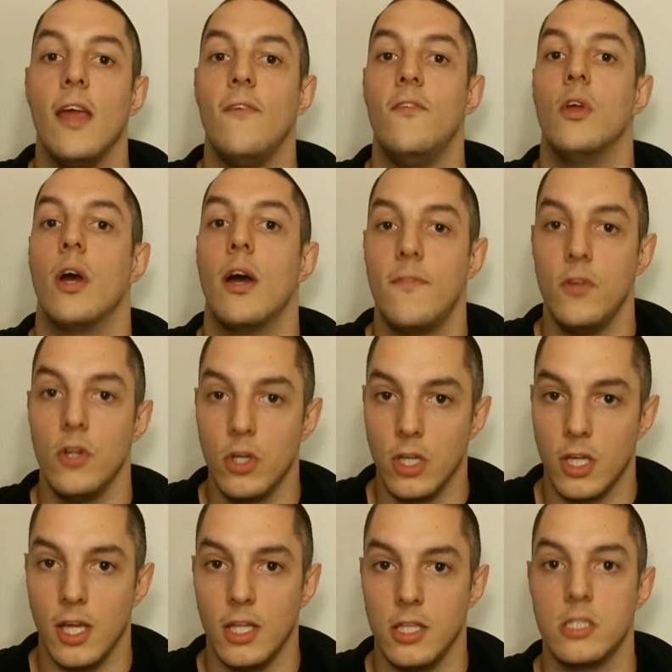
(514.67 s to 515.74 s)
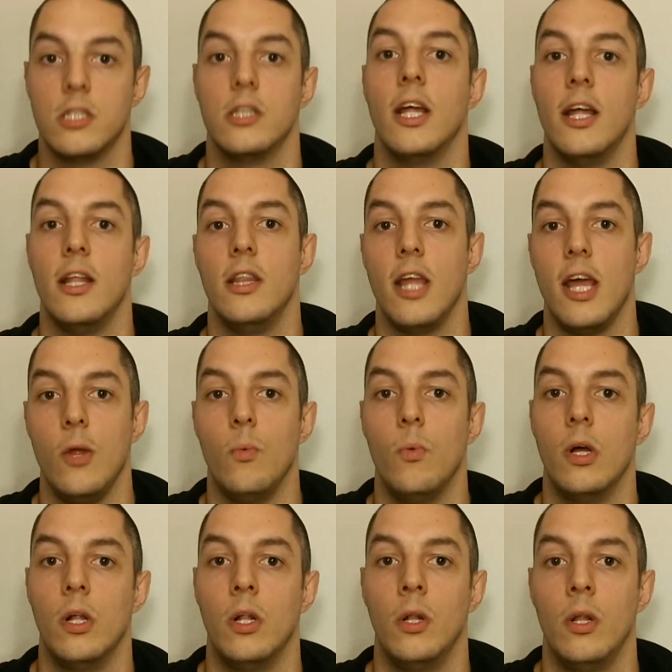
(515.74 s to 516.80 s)
if you have young kids, then they
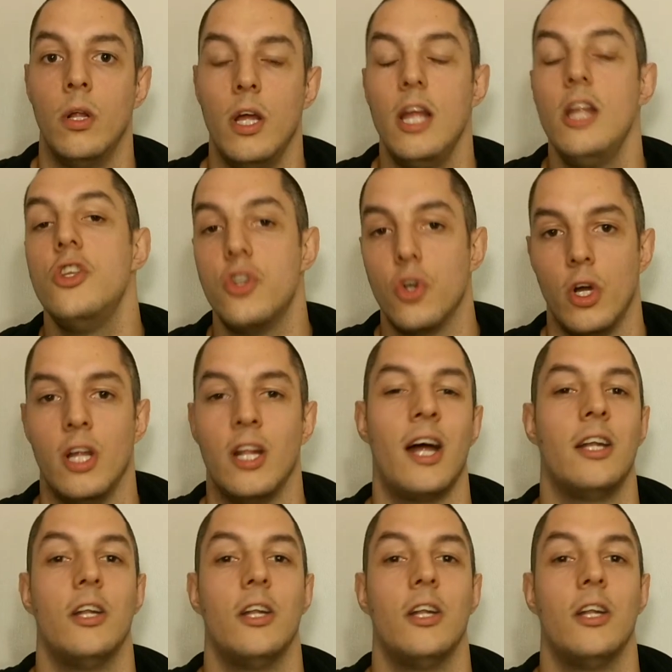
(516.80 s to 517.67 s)
will enjoy it.